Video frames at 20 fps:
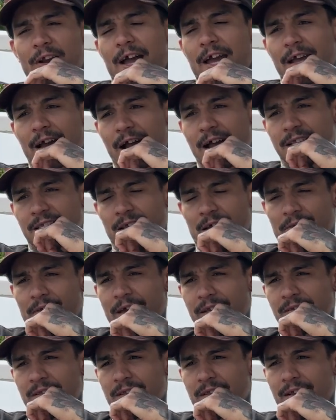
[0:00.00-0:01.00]
I tell
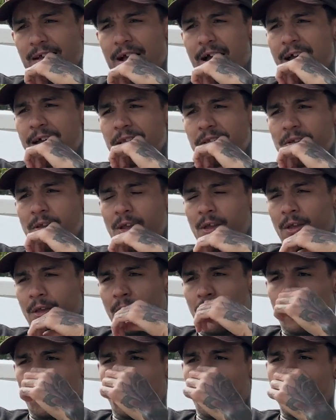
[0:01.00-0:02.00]
that to the guys
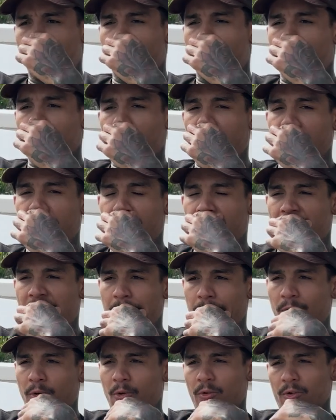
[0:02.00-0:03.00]
when
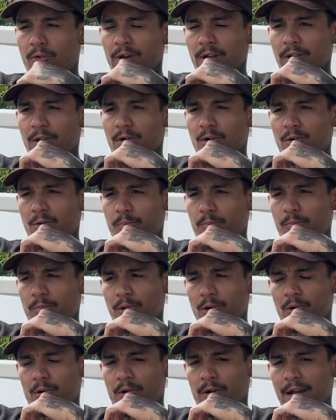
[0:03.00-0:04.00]
I'm cornering
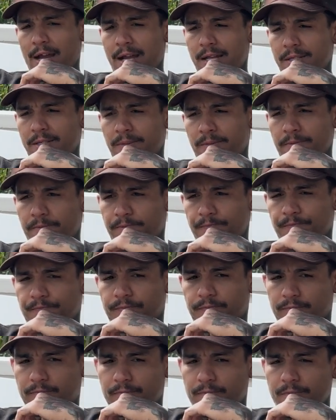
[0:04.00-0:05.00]
local guys and
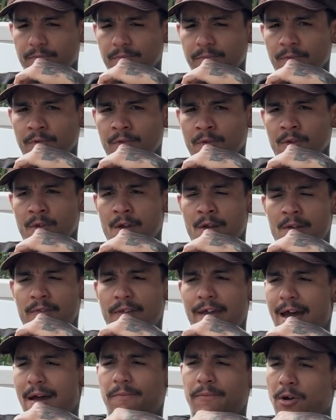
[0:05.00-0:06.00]

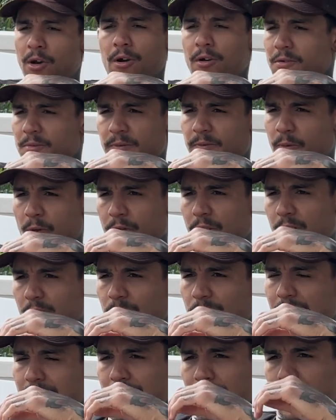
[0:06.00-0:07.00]
they have nerves before their
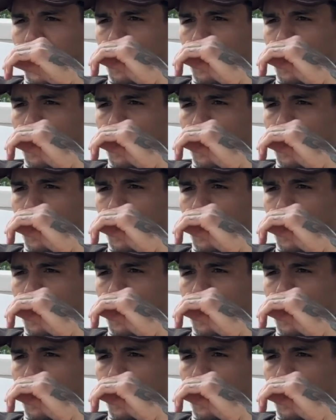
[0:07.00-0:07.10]
fight,